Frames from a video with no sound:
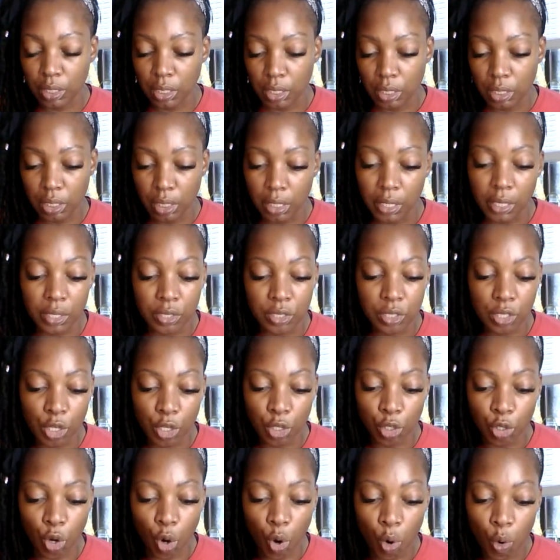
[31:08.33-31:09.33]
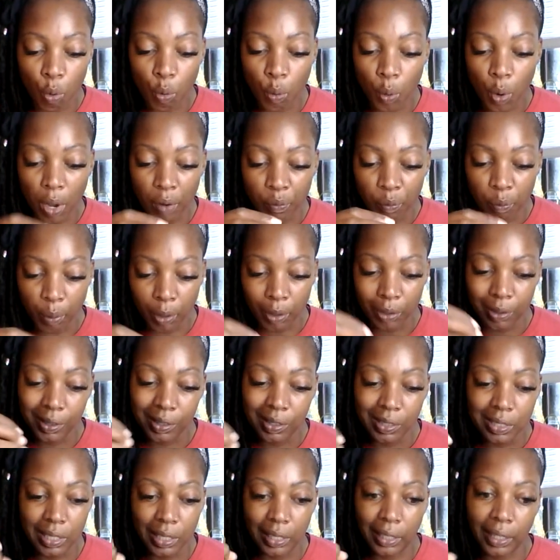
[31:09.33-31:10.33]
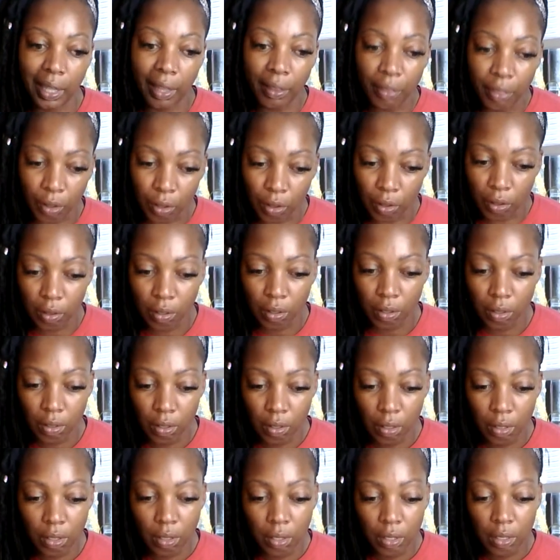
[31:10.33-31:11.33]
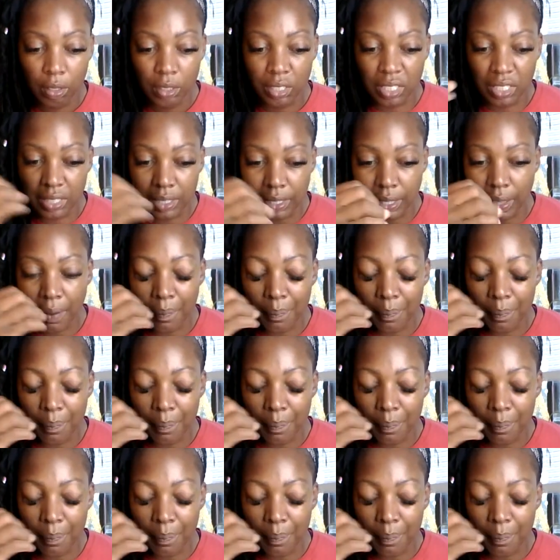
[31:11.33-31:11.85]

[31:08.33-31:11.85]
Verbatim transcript: this goal of working together to stay